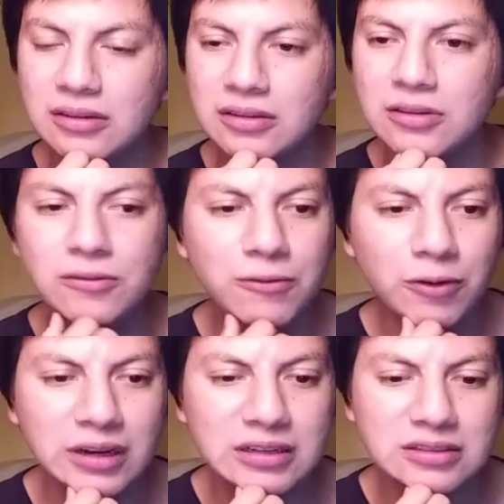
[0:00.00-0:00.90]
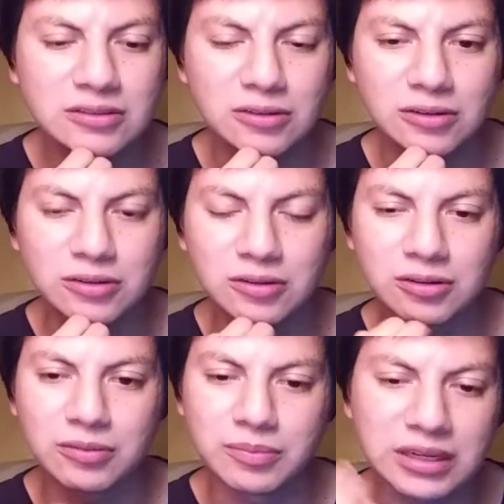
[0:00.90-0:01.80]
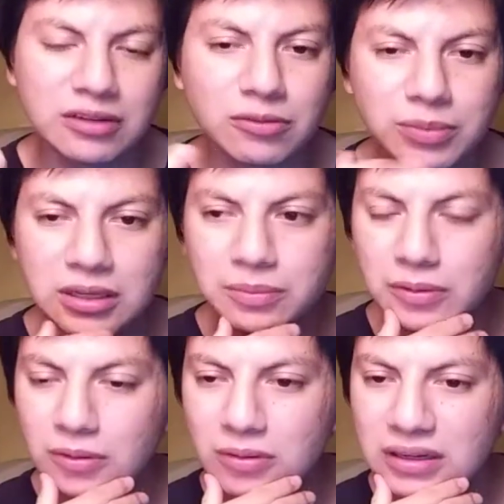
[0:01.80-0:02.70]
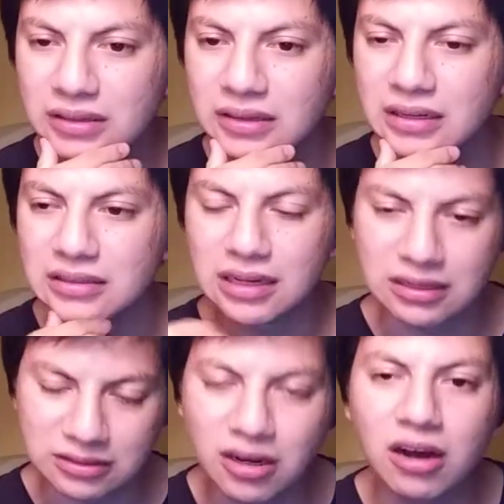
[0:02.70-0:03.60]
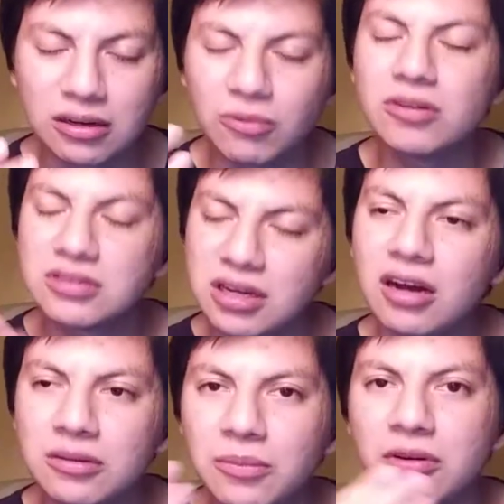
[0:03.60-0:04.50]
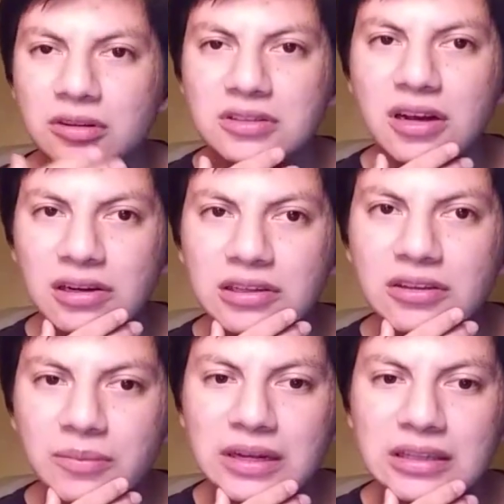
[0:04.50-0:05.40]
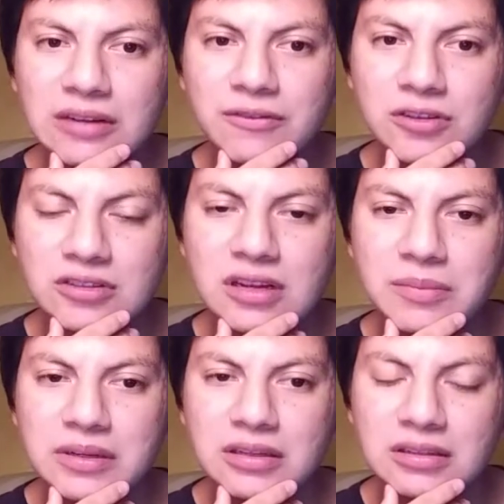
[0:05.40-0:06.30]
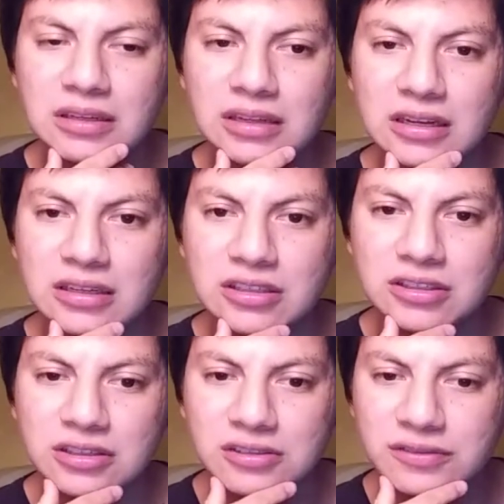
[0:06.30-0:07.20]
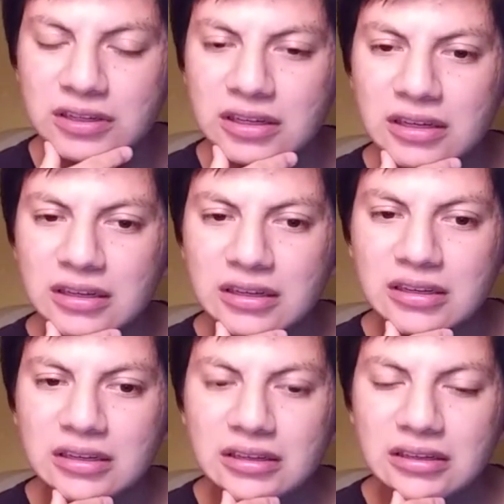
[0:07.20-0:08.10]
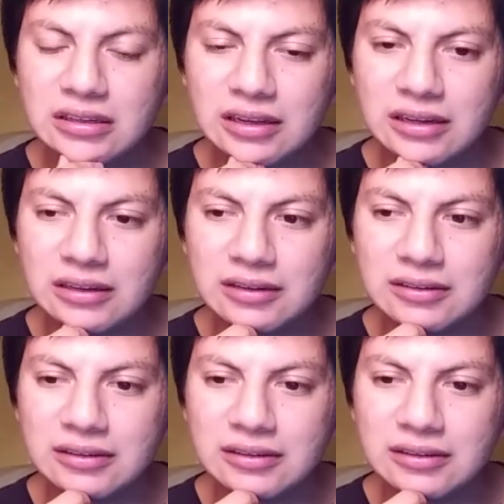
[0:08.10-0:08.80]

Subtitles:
new friends, or meet new people, and talk. Well, talk more, talk. Make that first step and take that initiative. Yeah.